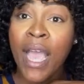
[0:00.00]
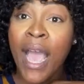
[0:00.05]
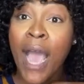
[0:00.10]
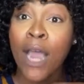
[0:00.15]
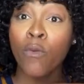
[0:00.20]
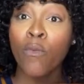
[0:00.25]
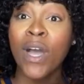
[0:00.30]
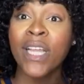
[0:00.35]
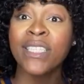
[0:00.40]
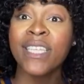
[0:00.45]

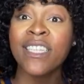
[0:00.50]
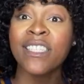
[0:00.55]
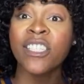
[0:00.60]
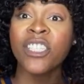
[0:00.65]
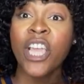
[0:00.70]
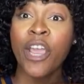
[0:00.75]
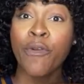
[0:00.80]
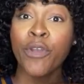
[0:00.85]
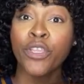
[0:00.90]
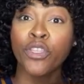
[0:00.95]
And what is
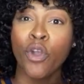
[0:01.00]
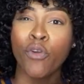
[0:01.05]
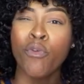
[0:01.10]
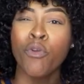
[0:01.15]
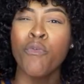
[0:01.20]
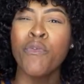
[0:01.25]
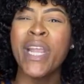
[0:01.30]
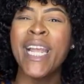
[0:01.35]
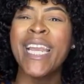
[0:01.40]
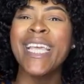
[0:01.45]

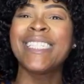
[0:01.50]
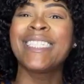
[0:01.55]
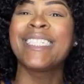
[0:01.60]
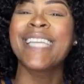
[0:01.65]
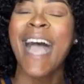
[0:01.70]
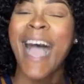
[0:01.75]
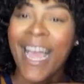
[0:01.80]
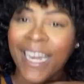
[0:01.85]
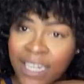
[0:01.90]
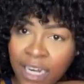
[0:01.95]
territory?
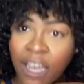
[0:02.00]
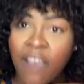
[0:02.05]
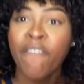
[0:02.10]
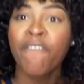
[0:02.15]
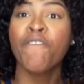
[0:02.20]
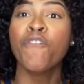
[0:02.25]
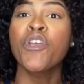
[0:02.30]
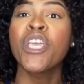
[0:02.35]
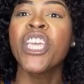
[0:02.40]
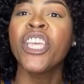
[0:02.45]
Religion,
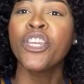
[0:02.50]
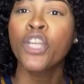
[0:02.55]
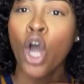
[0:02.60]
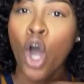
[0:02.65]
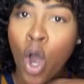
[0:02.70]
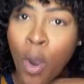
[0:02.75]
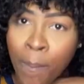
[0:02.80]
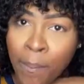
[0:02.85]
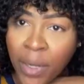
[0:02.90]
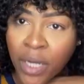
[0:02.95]

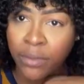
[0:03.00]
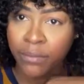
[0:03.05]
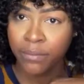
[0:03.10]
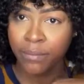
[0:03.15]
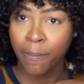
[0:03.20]
freedom.